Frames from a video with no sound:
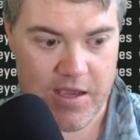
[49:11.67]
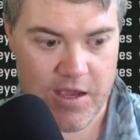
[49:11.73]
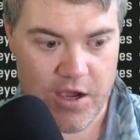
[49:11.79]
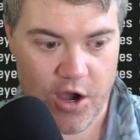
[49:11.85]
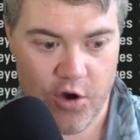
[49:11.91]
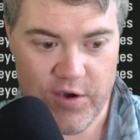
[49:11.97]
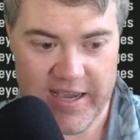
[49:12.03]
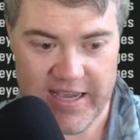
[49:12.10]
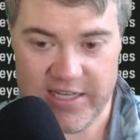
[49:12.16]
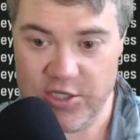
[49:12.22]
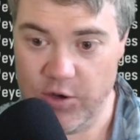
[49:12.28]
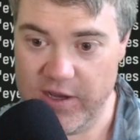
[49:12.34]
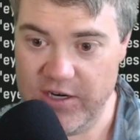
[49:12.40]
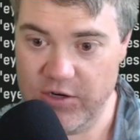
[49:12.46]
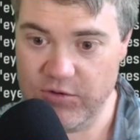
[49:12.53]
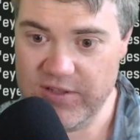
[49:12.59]
Okay, so
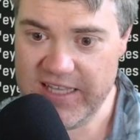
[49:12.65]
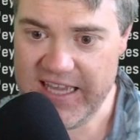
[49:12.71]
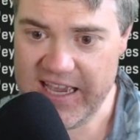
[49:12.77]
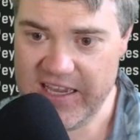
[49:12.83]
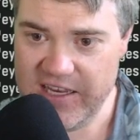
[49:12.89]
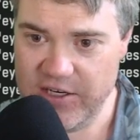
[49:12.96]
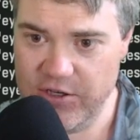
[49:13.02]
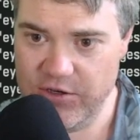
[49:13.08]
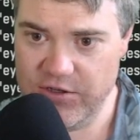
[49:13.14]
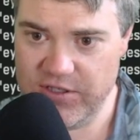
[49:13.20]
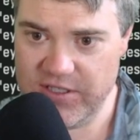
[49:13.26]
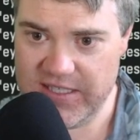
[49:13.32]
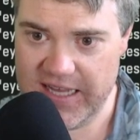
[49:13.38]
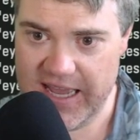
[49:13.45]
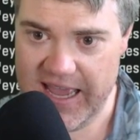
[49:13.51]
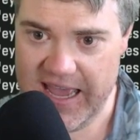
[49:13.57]
I don't think I can
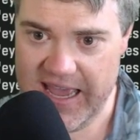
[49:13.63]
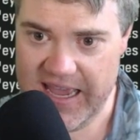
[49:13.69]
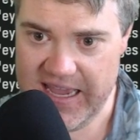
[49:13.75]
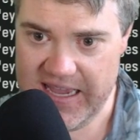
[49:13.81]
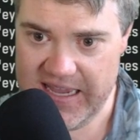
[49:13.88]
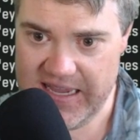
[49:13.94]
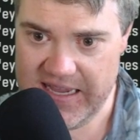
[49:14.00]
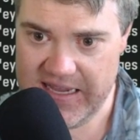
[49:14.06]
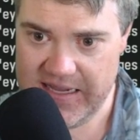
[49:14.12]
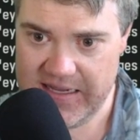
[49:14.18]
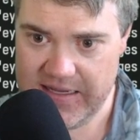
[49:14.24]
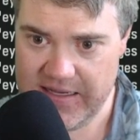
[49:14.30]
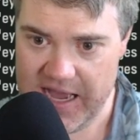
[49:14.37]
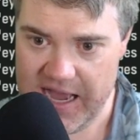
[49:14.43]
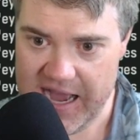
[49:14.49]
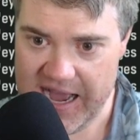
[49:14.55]
use I
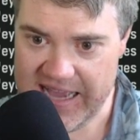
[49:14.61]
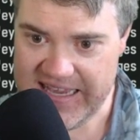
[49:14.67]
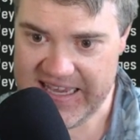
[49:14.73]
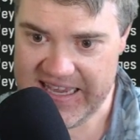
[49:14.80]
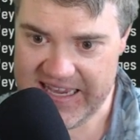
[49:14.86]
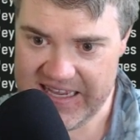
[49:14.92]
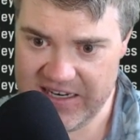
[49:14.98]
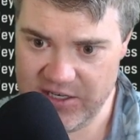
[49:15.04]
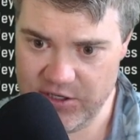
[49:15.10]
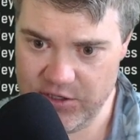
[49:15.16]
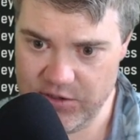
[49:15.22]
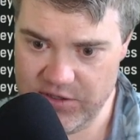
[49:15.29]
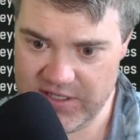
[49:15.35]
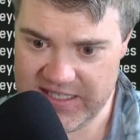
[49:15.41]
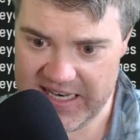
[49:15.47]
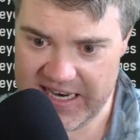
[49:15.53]
can't
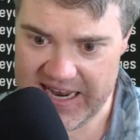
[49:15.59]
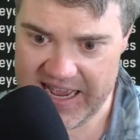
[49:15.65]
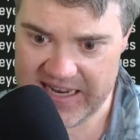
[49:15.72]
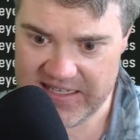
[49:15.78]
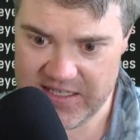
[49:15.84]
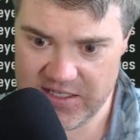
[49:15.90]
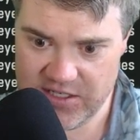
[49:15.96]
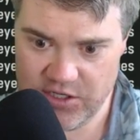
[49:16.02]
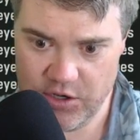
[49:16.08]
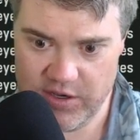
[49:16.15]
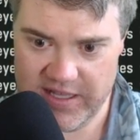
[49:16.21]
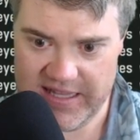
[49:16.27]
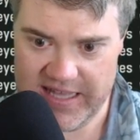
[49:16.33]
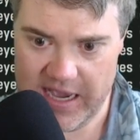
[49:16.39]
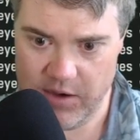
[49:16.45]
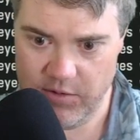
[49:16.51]
use an access
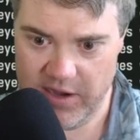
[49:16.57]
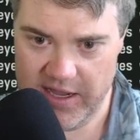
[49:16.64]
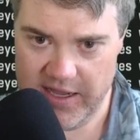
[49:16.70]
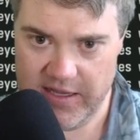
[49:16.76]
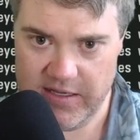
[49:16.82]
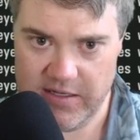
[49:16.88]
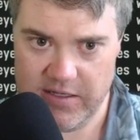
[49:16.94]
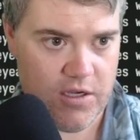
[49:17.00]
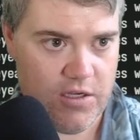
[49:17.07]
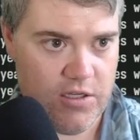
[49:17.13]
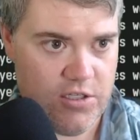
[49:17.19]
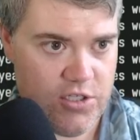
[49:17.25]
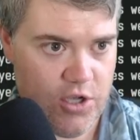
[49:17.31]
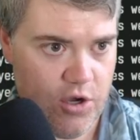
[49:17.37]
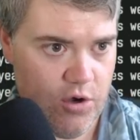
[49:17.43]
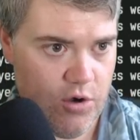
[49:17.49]
token that way.
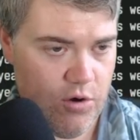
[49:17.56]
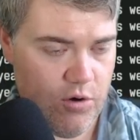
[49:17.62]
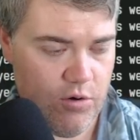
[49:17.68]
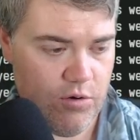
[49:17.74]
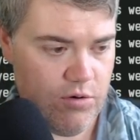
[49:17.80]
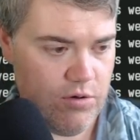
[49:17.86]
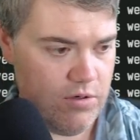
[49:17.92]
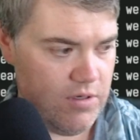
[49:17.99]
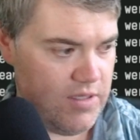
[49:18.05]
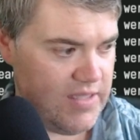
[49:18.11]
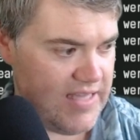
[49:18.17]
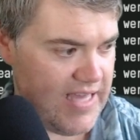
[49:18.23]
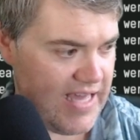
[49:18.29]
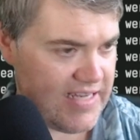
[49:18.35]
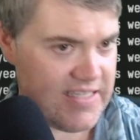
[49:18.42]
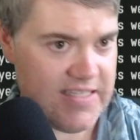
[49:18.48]
So
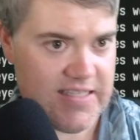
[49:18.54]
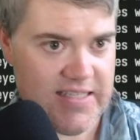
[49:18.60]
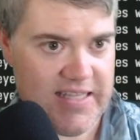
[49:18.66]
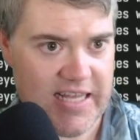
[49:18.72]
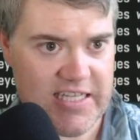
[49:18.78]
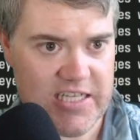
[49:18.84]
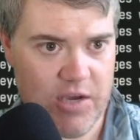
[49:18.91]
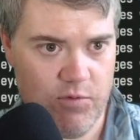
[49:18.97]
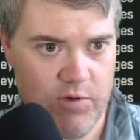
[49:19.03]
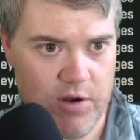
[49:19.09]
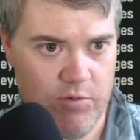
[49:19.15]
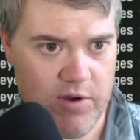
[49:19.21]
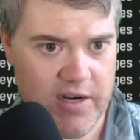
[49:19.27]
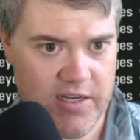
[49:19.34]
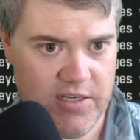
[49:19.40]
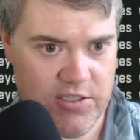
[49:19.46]
that's not what I
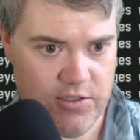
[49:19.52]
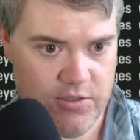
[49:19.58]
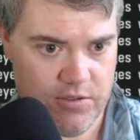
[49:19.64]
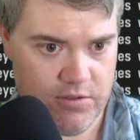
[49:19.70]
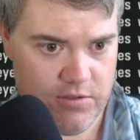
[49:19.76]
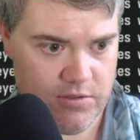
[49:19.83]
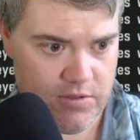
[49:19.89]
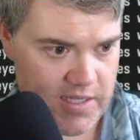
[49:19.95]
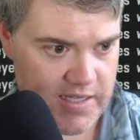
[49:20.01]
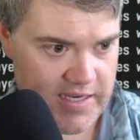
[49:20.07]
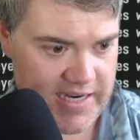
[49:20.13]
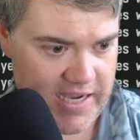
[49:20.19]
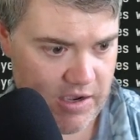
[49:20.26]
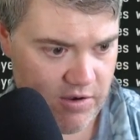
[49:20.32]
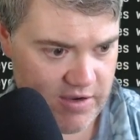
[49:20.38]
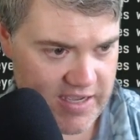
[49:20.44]
want to do.
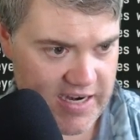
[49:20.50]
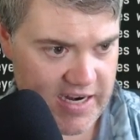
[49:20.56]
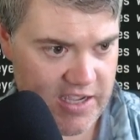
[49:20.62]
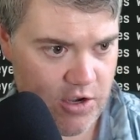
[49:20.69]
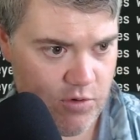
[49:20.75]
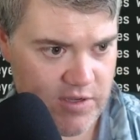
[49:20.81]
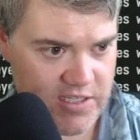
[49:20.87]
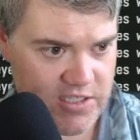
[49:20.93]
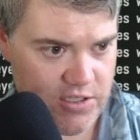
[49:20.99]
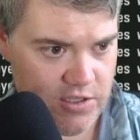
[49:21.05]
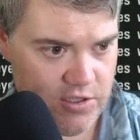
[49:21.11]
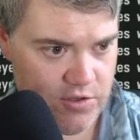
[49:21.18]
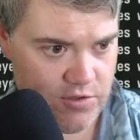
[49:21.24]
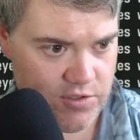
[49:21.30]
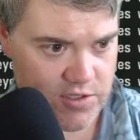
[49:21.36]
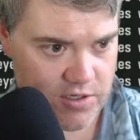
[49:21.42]
Now, can I go into
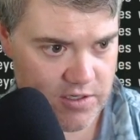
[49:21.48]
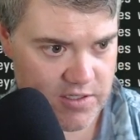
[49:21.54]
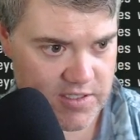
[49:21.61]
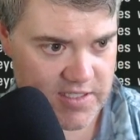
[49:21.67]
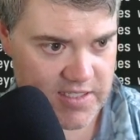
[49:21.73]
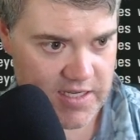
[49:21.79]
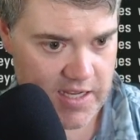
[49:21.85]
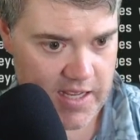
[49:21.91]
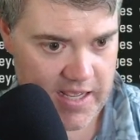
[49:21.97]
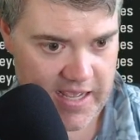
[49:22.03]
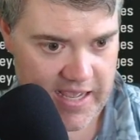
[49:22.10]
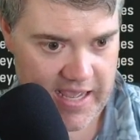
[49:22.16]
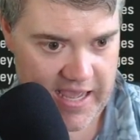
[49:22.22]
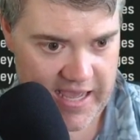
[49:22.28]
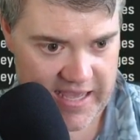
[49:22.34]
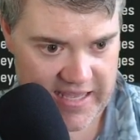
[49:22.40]
users
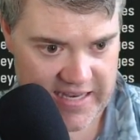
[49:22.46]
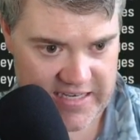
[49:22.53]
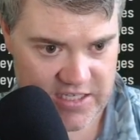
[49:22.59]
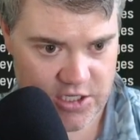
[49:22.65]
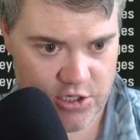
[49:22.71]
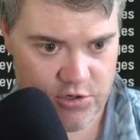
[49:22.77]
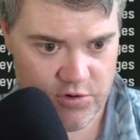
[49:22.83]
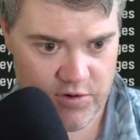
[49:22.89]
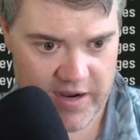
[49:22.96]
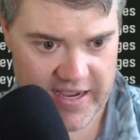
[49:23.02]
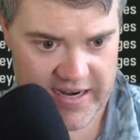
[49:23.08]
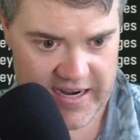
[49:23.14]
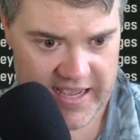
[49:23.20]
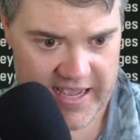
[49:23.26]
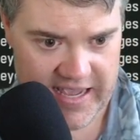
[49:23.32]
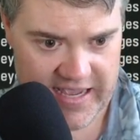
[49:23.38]
and
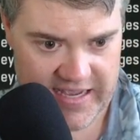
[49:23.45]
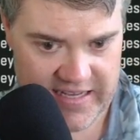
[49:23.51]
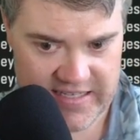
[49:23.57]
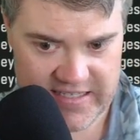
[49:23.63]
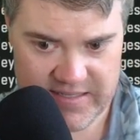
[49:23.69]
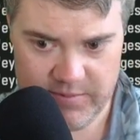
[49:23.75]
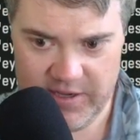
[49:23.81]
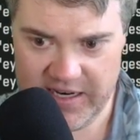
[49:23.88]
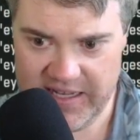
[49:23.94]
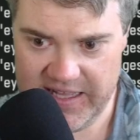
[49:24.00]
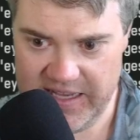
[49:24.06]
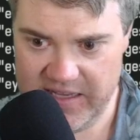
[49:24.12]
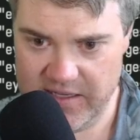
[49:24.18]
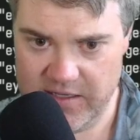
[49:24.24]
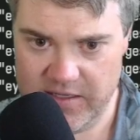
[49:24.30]
create some kind of like